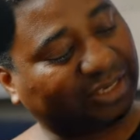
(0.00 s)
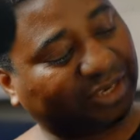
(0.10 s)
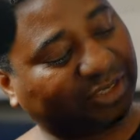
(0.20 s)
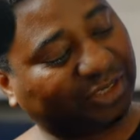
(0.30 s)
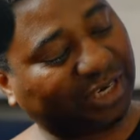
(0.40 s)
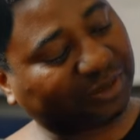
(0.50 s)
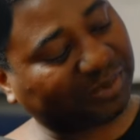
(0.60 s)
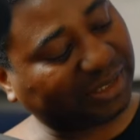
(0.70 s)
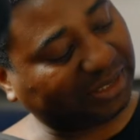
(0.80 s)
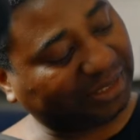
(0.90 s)
It's got
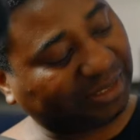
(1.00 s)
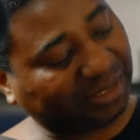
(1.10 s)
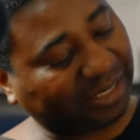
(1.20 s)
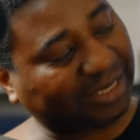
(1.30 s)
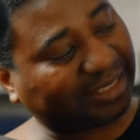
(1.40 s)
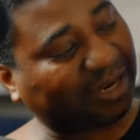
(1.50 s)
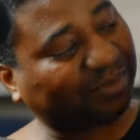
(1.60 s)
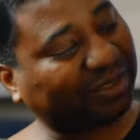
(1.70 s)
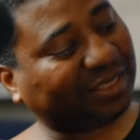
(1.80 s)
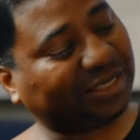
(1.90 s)
USB
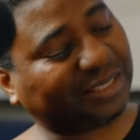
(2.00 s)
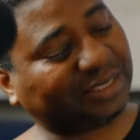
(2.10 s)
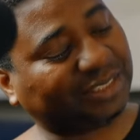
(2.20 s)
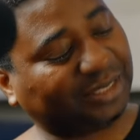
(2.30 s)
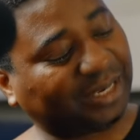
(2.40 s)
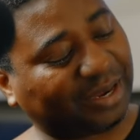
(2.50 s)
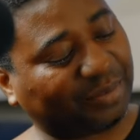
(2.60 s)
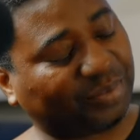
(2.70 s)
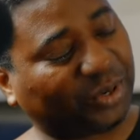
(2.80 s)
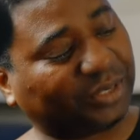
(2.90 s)
type C
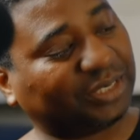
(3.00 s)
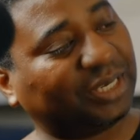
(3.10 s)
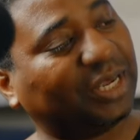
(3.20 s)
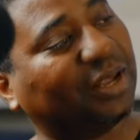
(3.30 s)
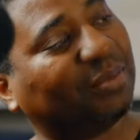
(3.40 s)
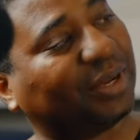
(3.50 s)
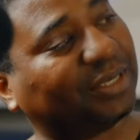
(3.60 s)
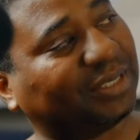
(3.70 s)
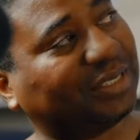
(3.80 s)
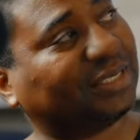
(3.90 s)
port,
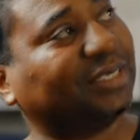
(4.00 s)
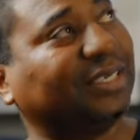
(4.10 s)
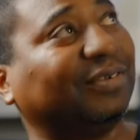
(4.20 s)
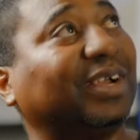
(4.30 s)
but this